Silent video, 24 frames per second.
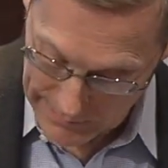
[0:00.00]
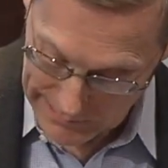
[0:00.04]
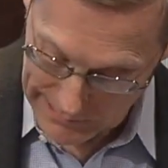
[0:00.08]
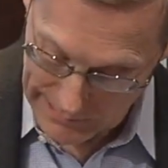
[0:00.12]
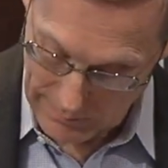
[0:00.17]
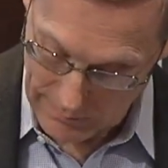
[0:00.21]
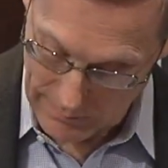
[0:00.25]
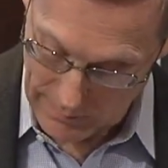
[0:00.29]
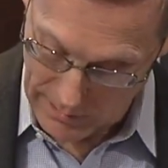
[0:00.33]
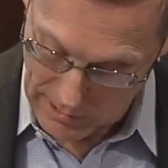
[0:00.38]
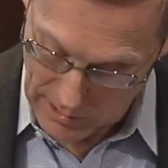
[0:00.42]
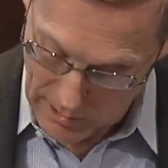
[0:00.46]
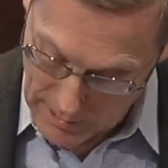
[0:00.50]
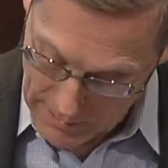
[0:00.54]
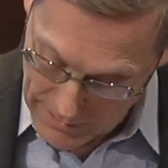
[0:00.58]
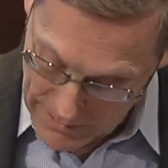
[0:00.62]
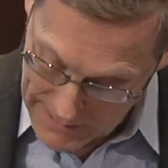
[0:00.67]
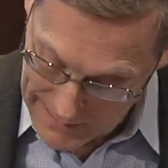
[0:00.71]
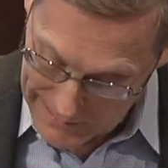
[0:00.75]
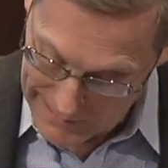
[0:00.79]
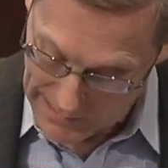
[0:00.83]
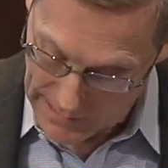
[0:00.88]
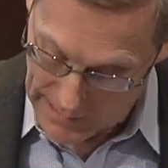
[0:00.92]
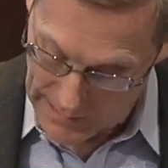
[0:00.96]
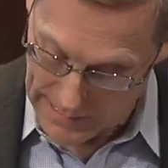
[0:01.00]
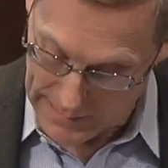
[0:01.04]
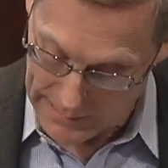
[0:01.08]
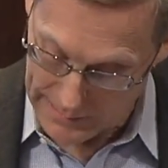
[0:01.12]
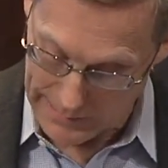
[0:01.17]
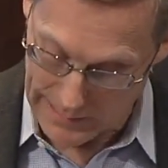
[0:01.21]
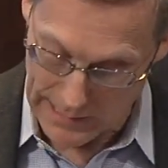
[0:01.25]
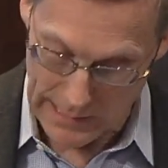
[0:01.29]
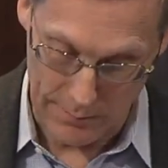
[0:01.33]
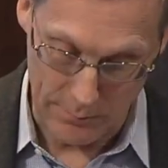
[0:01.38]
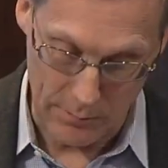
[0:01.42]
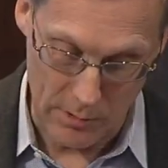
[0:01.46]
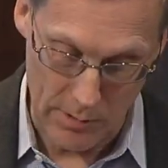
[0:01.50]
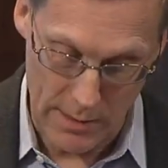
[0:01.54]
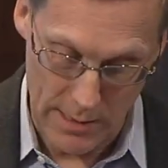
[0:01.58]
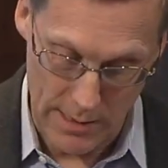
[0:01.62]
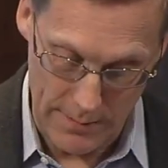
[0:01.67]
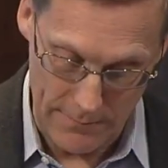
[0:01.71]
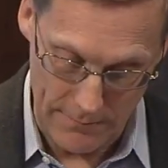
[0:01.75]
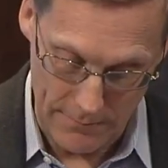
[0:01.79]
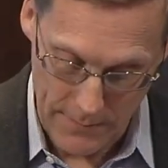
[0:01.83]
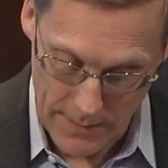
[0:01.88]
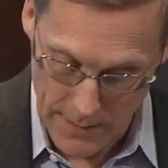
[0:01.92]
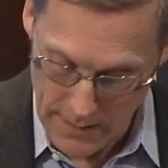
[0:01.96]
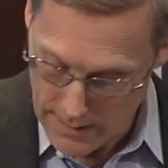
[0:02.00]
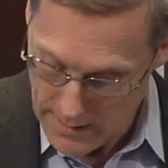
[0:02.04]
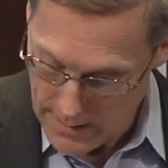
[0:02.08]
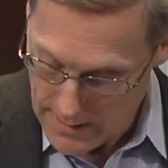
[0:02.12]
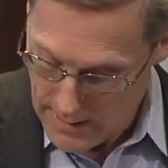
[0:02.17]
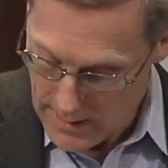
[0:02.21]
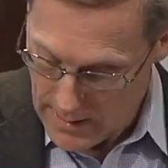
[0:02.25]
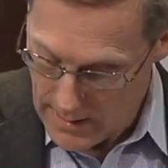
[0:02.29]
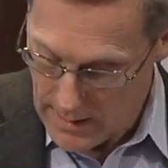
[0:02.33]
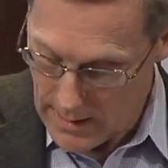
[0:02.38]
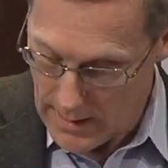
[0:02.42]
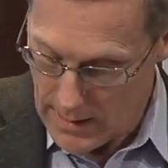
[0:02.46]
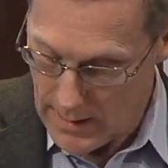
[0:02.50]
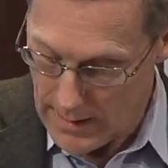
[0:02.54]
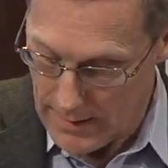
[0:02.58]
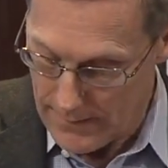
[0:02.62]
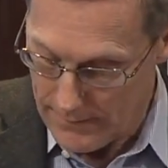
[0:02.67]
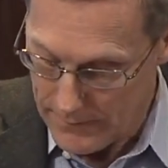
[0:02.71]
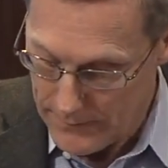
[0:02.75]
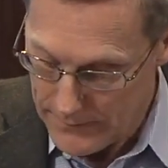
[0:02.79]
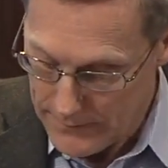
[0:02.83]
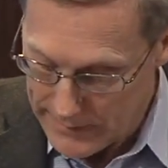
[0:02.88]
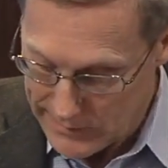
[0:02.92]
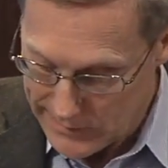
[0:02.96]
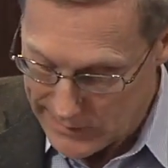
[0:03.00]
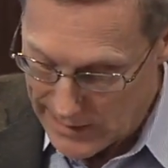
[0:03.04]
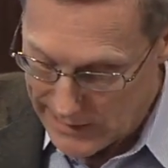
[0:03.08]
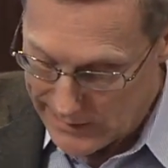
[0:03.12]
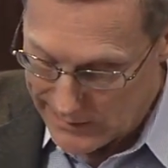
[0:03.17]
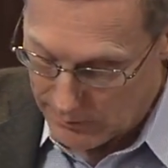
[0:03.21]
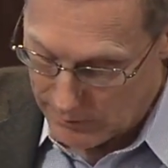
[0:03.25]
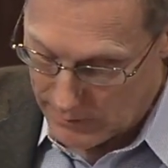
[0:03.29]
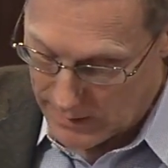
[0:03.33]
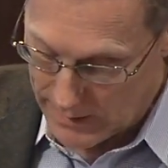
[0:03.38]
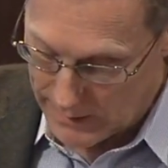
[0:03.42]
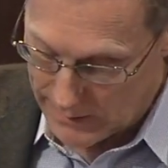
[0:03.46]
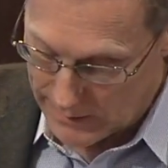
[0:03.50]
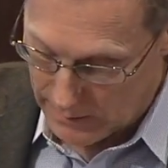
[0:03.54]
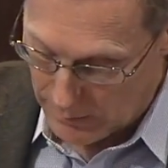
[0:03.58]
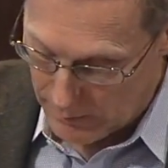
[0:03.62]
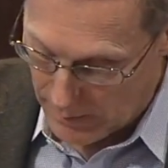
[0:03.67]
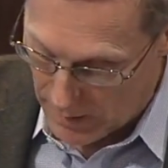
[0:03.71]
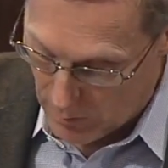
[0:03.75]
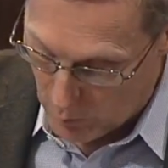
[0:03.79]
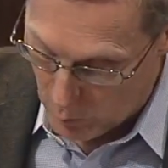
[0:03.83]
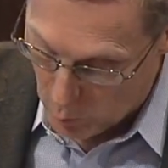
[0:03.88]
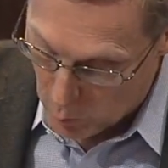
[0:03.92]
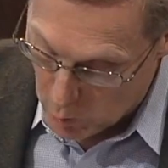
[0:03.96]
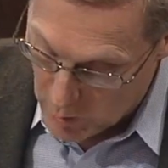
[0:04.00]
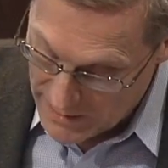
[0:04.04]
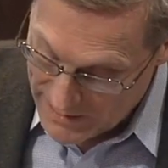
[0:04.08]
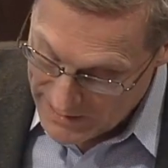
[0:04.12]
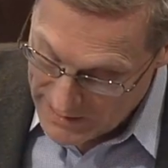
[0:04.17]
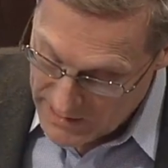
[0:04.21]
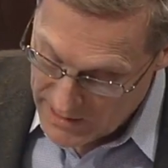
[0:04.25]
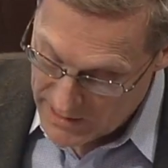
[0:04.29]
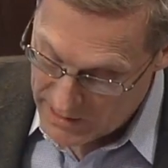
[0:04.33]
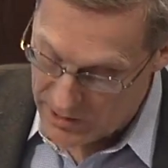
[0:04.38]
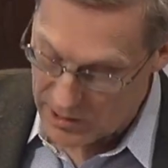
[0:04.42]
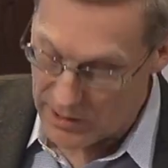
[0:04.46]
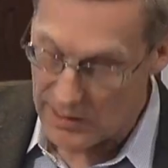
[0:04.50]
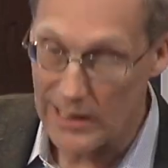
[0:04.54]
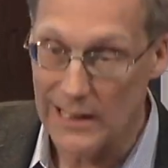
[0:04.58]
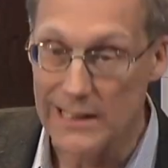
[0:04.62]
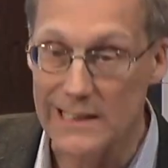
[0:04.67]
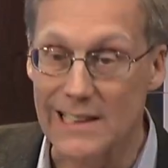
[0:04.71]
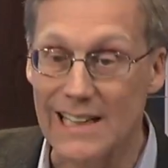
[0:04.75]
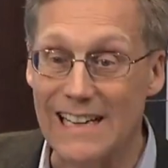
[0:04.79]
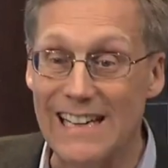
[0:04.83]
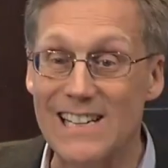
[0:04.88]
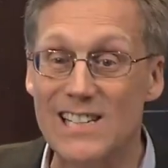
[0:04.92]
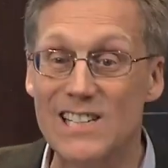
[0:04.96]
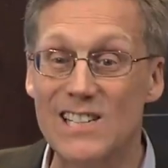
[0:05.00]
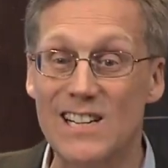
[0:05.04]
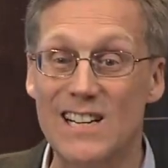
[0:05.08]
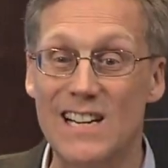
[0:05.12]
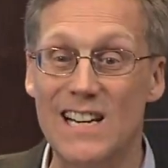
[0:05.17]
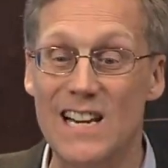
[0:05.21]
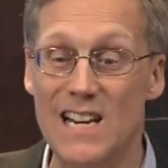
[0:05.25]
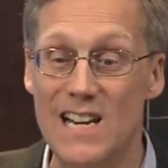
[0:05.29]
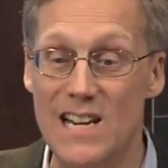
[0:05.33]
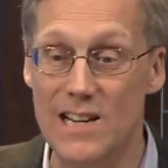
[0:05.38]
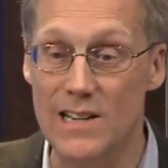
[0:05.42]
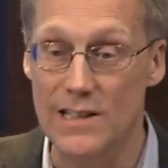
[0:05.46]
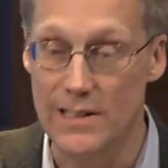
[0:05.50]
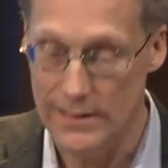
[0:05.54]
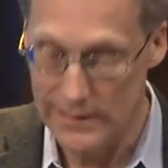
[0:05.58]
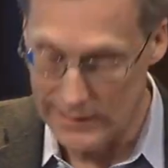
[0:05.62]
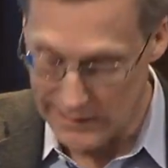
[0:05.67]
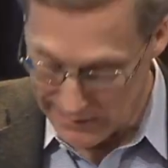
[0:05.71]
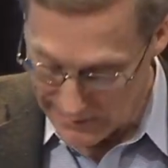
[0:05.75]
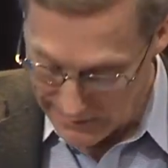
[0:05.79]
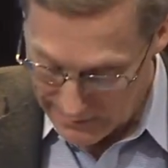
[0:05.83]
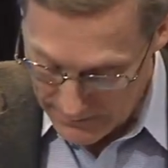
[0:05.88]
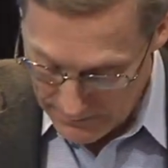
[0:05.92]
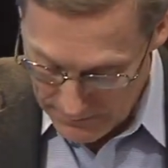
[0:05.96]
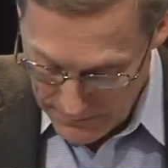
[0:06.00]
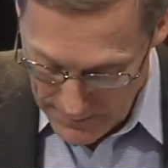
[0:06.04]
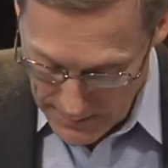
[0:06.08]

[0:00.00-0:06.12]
So along these lines, I'm going to say some things about what digitalization is